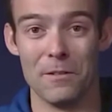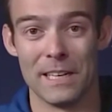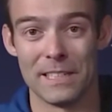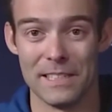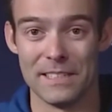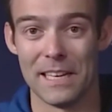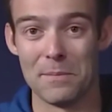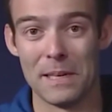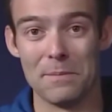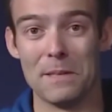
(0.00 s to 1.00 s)
I want to actually
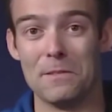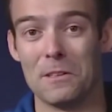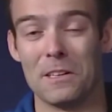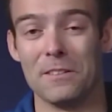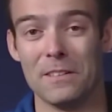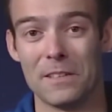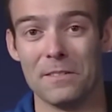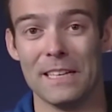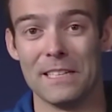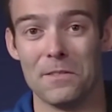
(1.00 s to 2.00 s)
sign my, my full contract
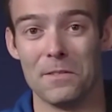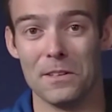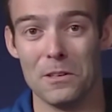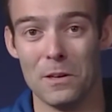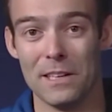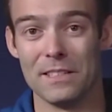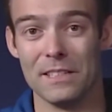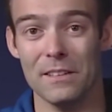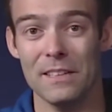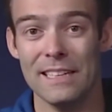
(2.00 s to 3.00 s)
with NASA for a little while
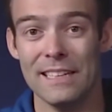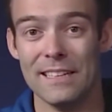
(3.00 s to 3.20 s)
still,